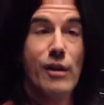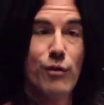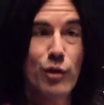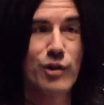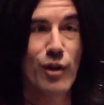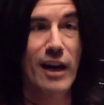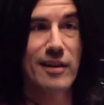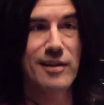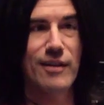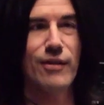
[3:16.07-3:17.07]
the intervals correct
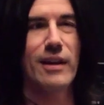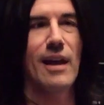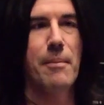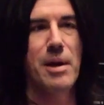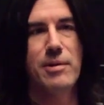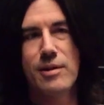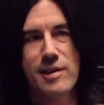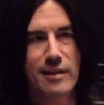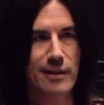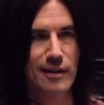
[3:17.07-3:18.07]
and stuff like that, maybe
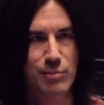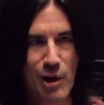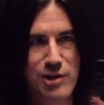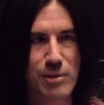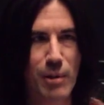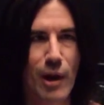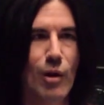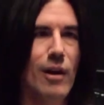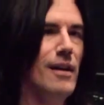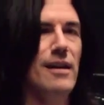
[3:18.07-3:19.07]
using an expression
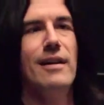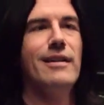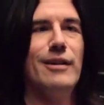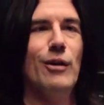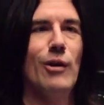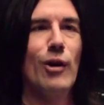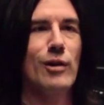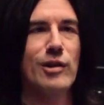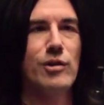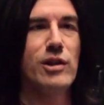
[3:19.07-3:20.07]
pedal, you know,
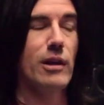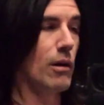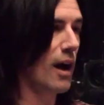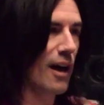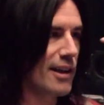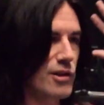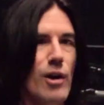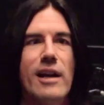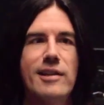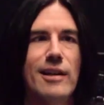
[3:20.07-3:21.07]
artists usually go, oh, that's
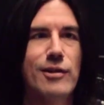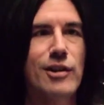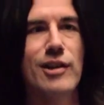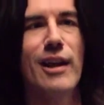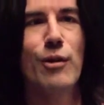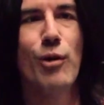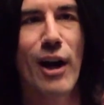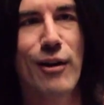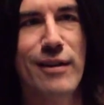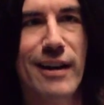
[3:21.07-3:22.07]
great, it sounds just like the
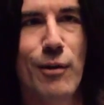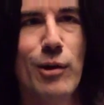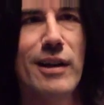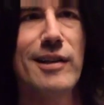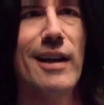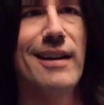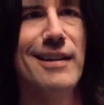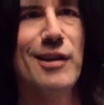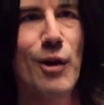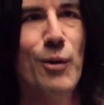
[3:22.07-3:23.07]
record, and they get really excited. So,